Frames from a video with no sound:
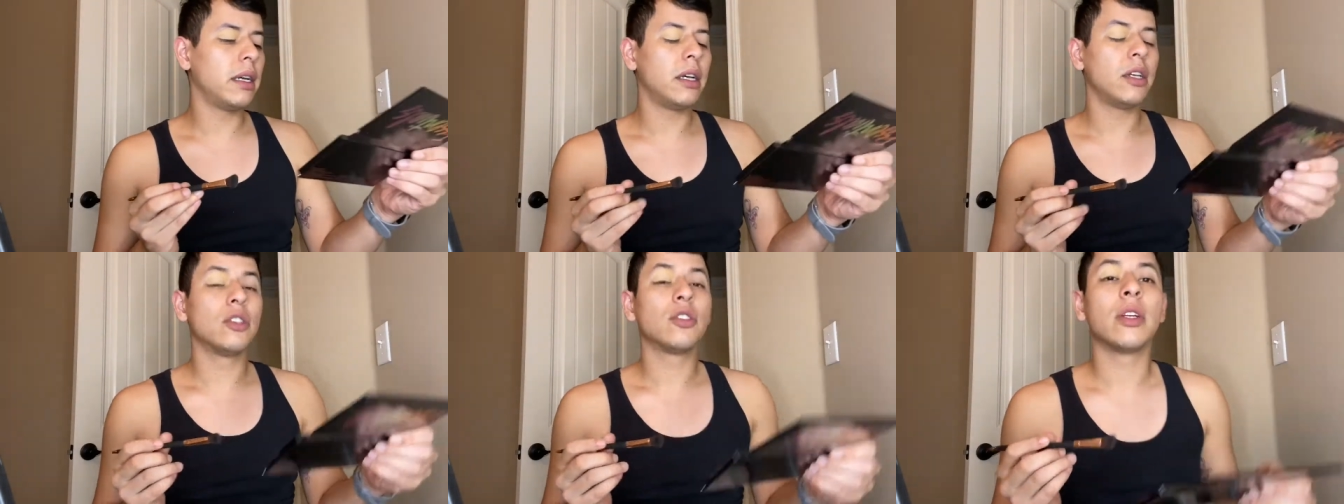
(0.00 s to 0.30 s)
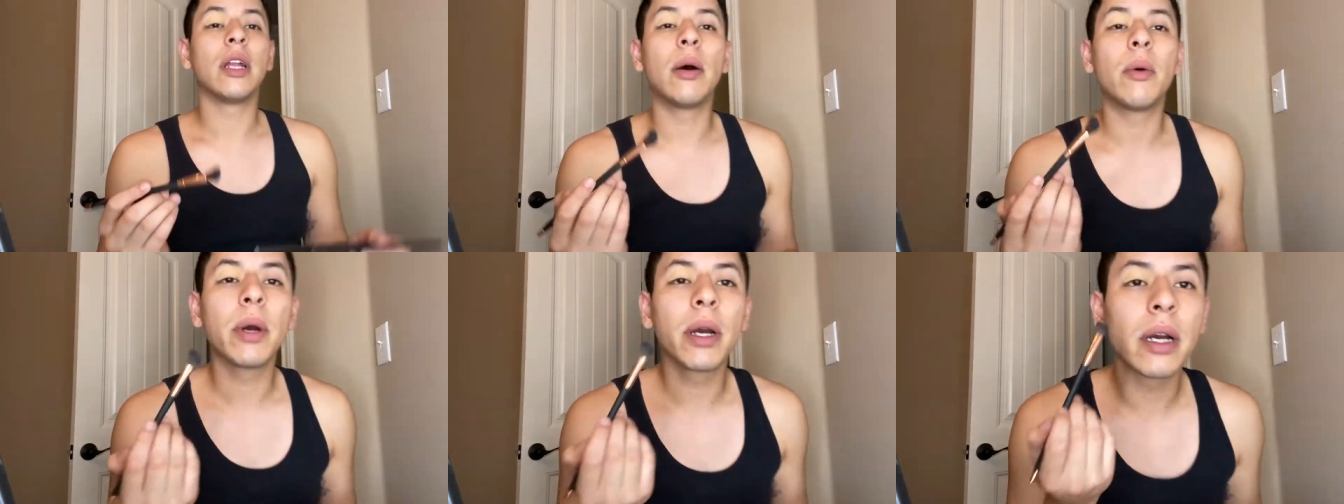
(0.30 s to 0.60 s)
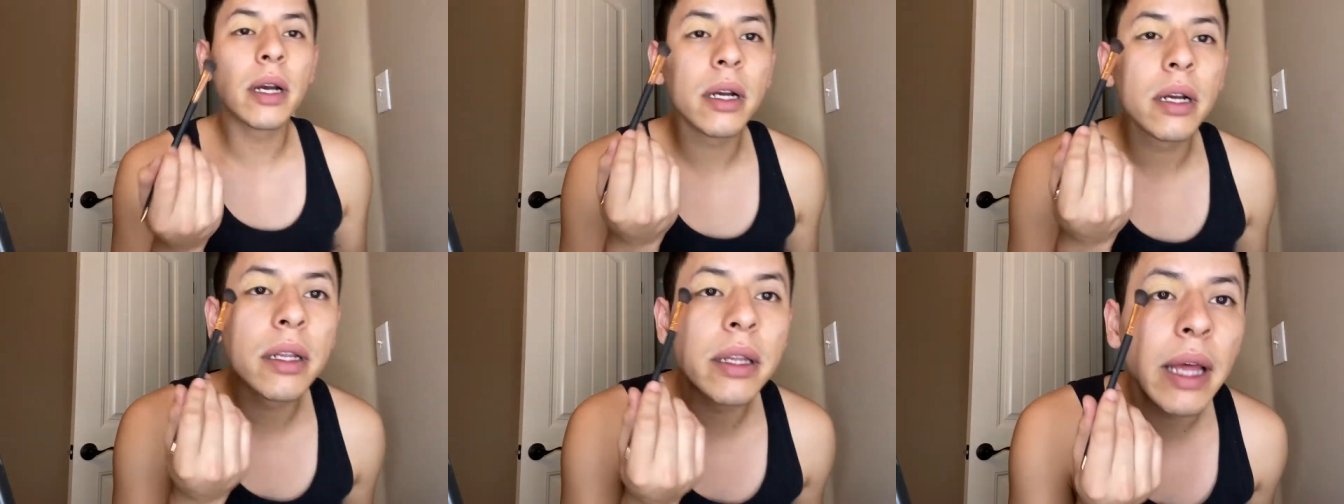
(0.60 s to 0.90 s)
So
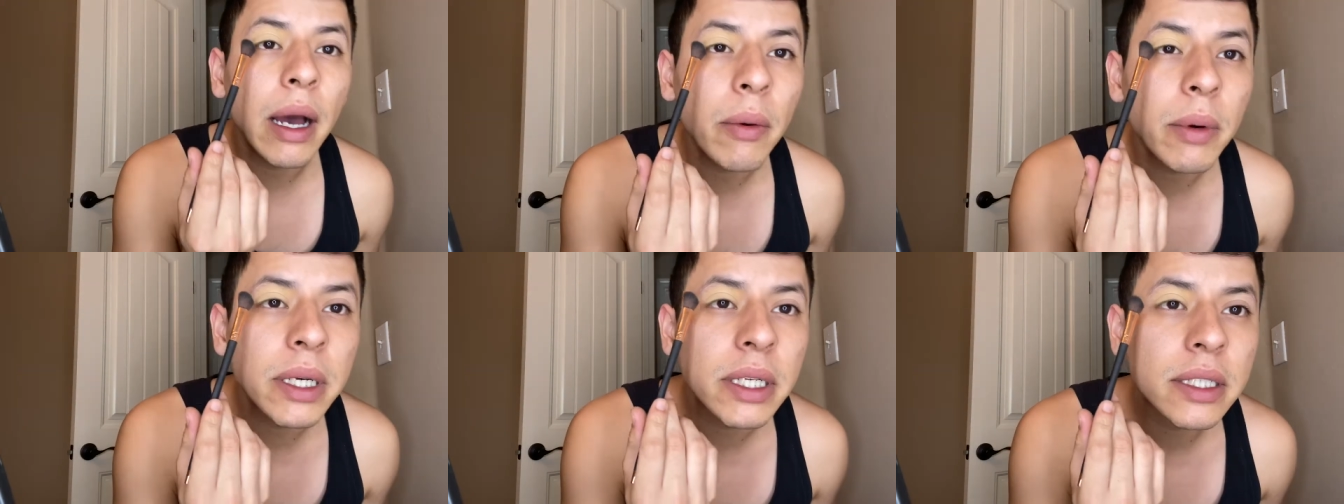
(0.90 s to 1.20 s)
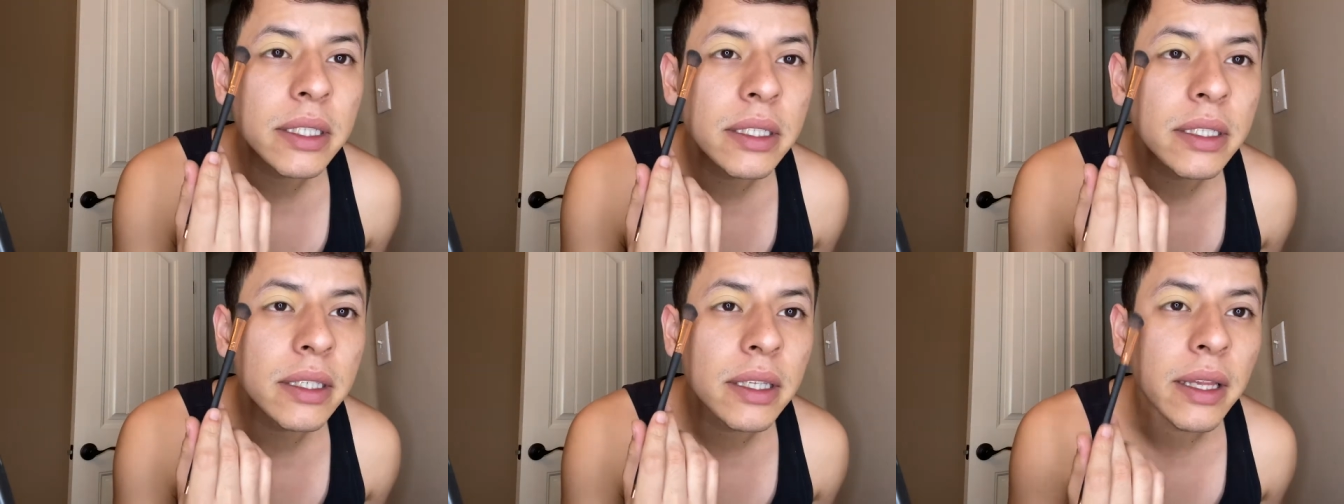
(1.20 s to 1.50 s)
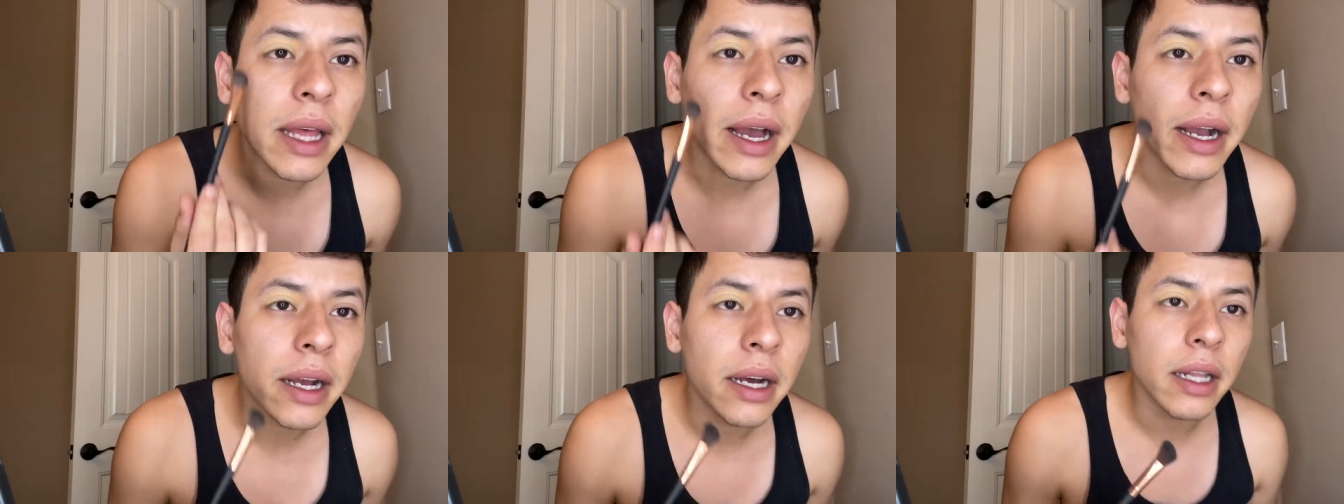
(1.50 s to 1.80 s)
now that was
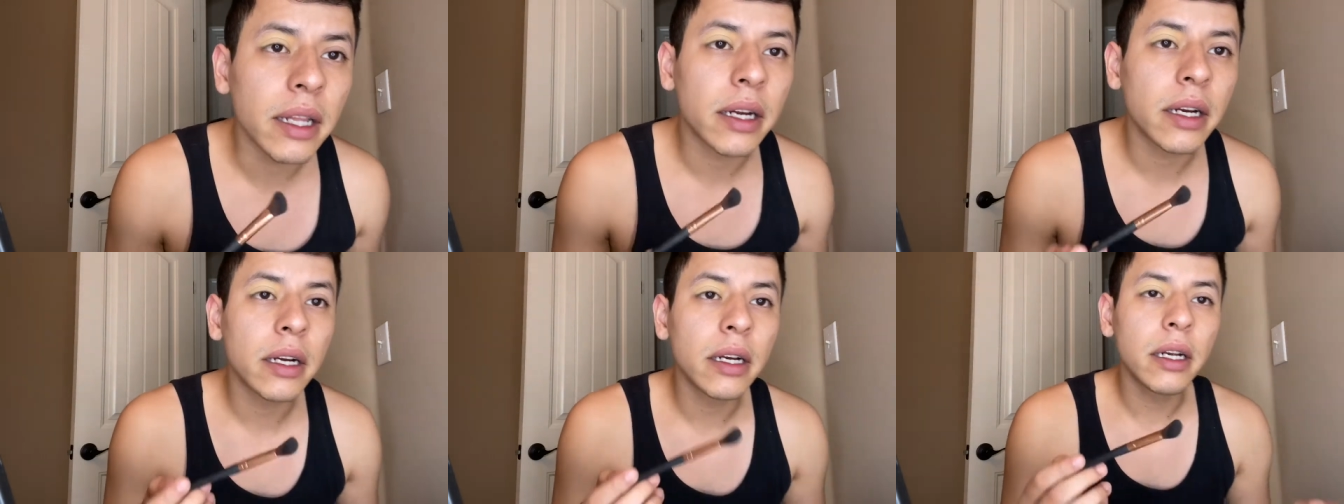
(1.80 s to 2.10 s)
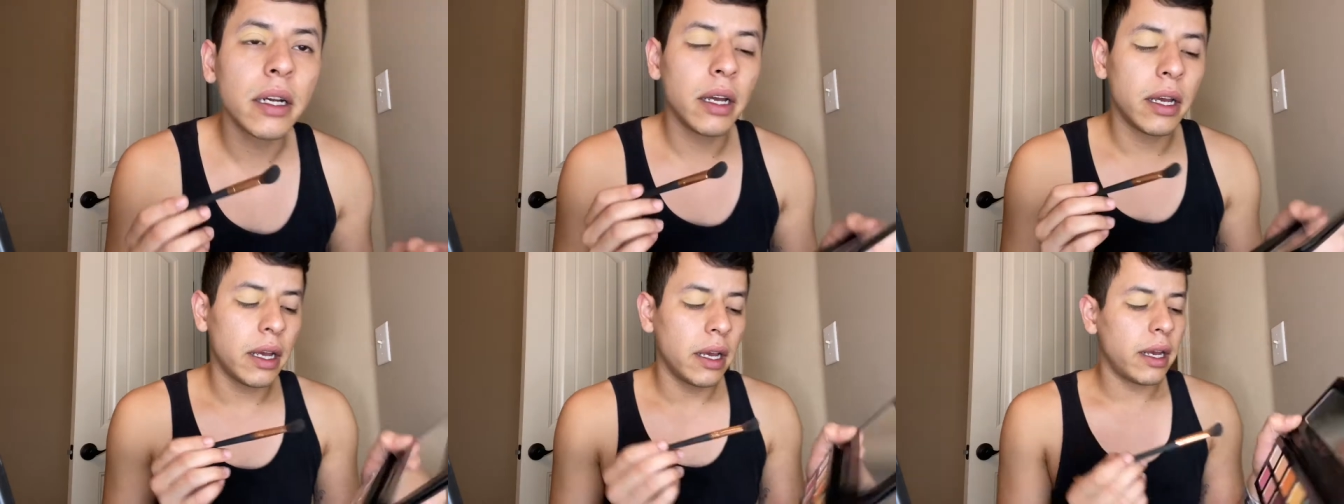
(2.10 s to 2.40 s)
that color.